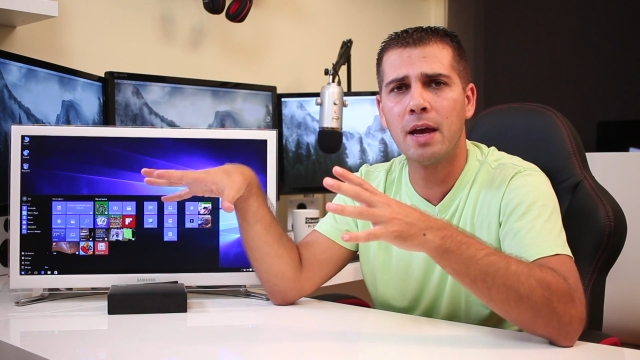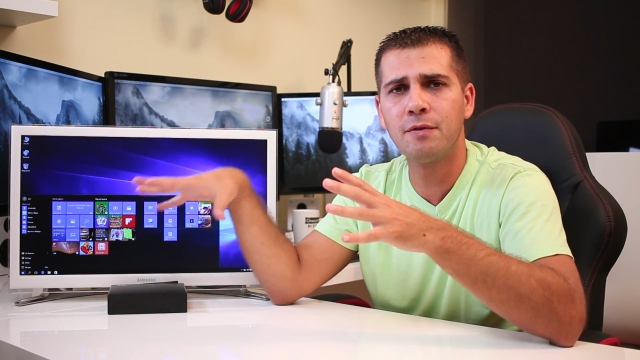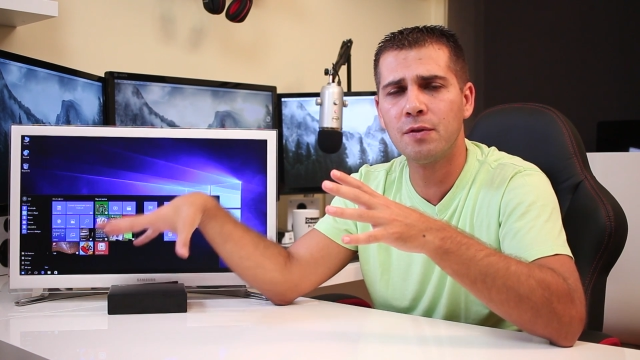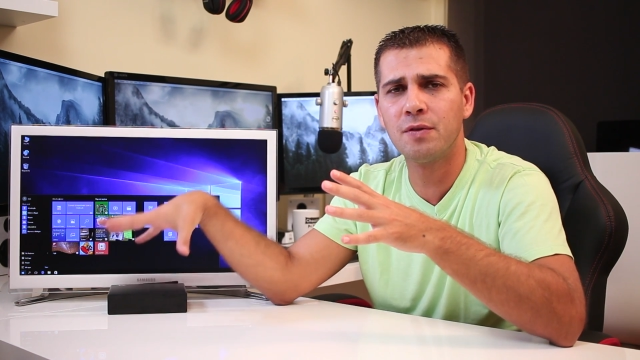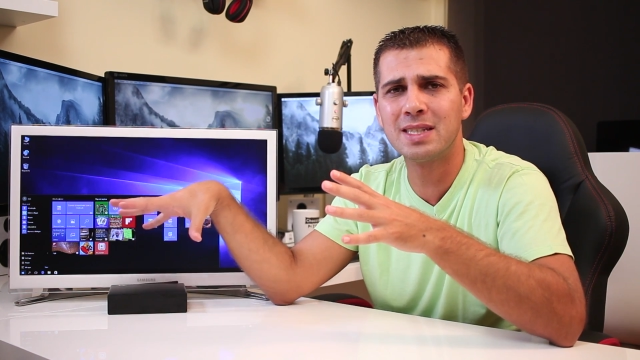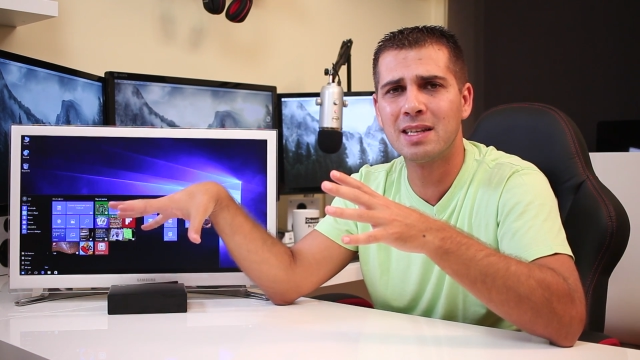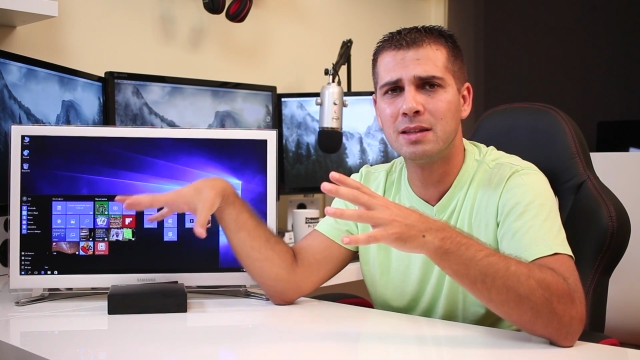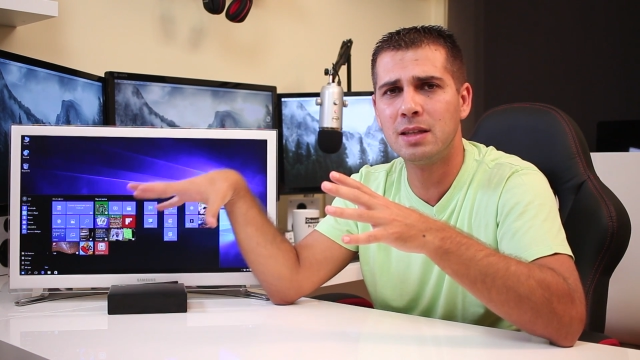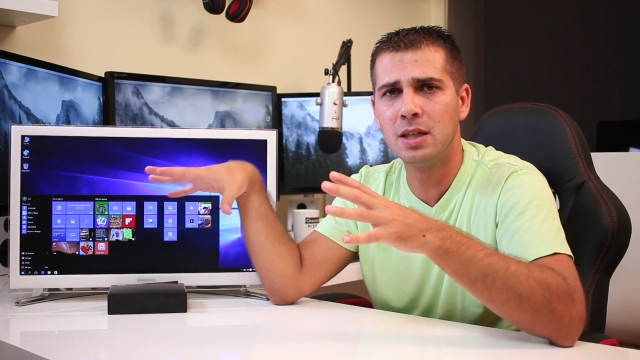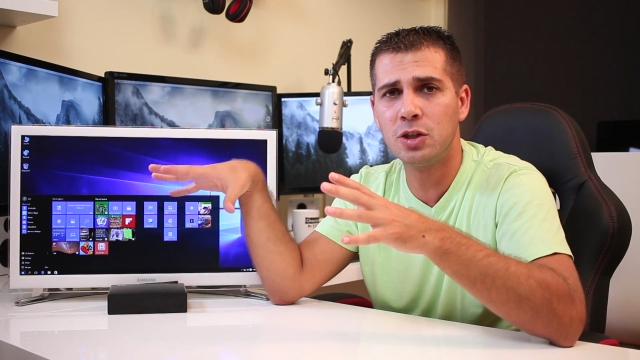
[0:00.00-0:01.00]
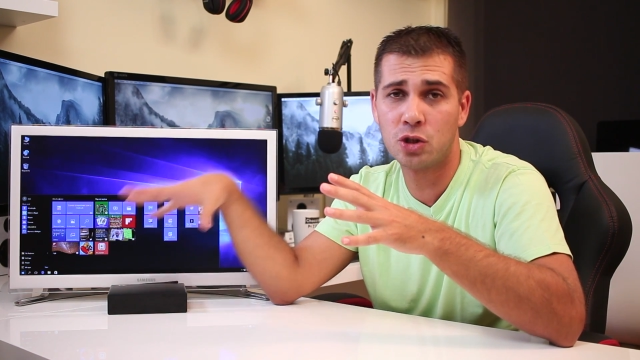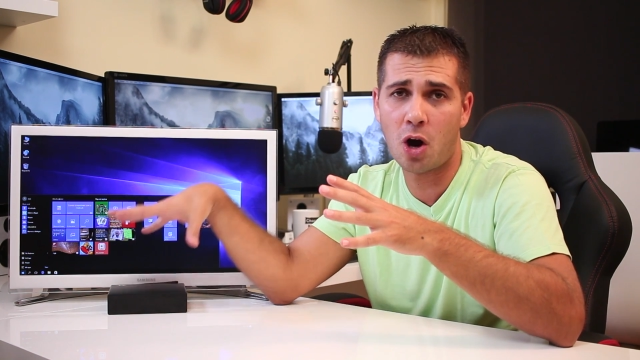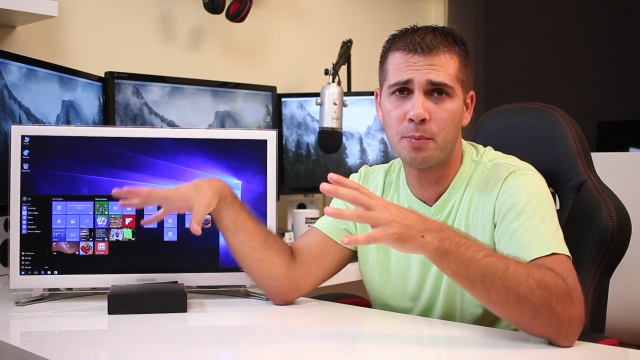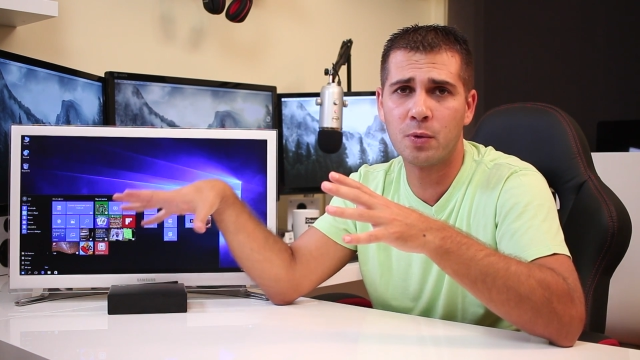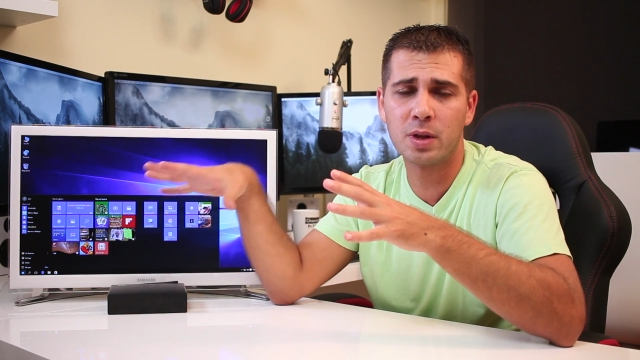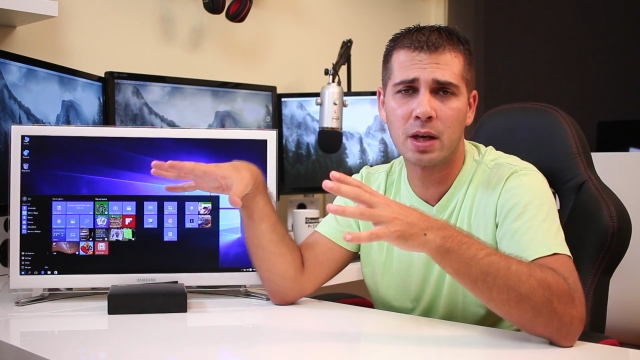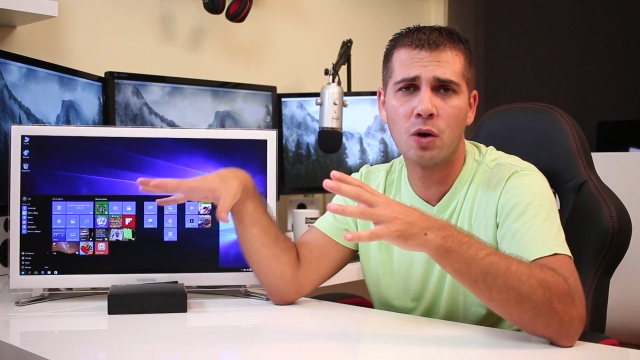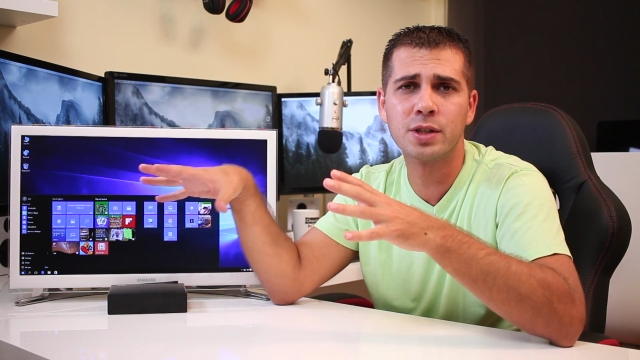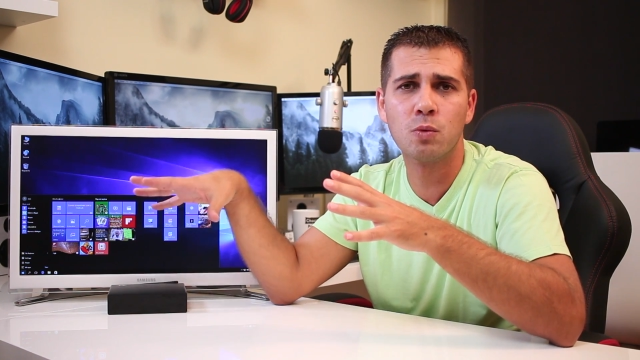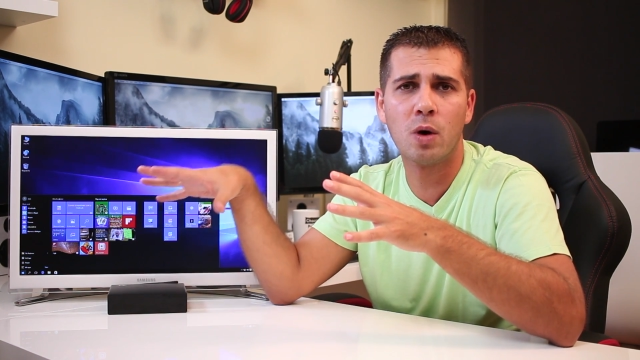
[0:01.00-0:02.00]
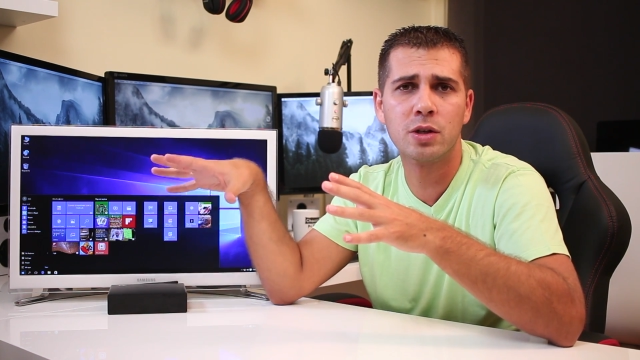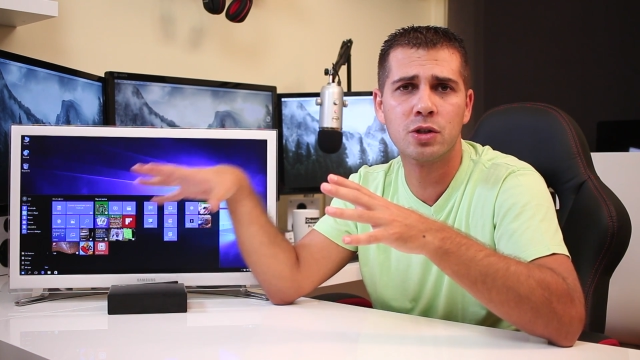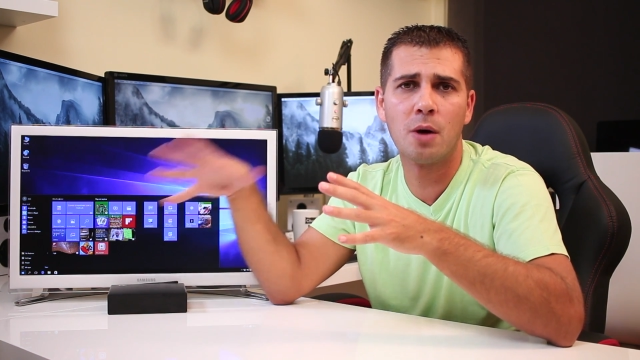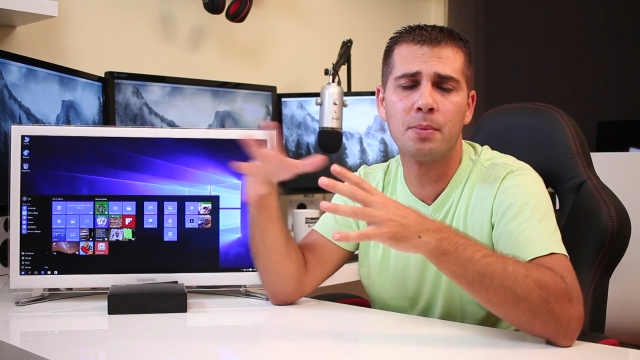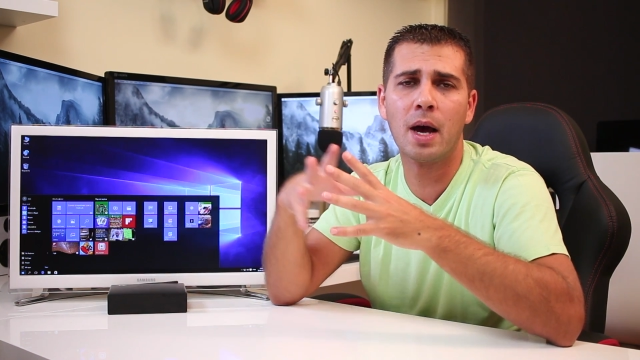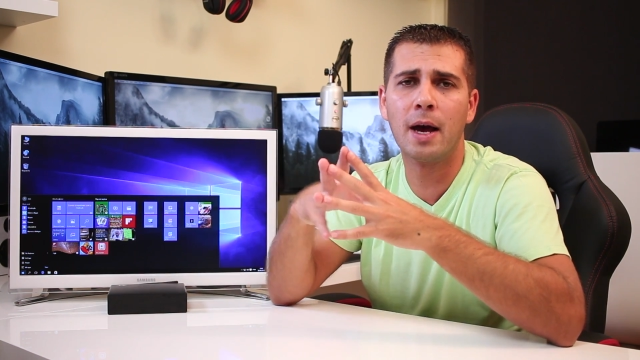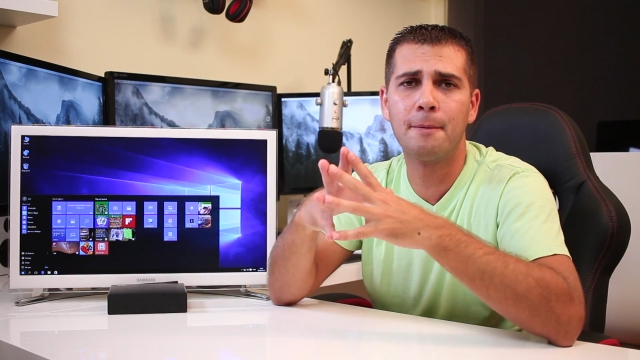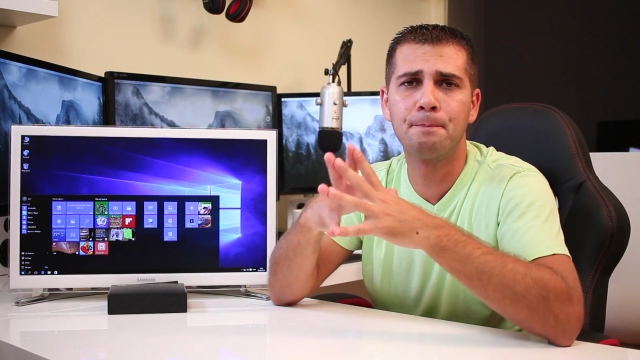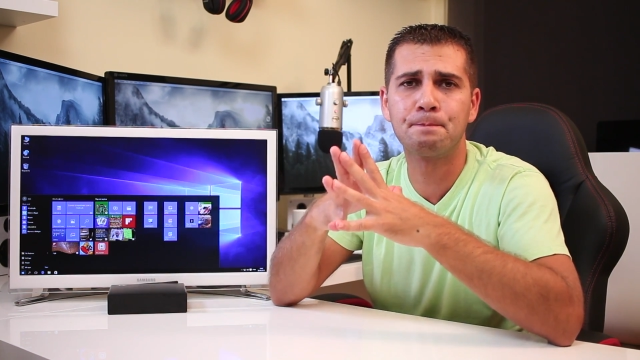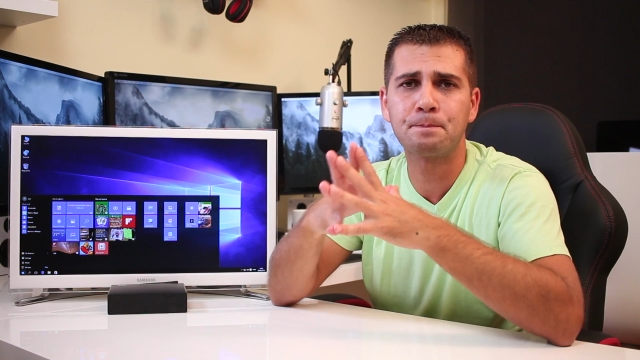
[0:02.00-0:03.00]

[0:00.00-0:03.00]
if you visit the shop, the Cozy One shop, um,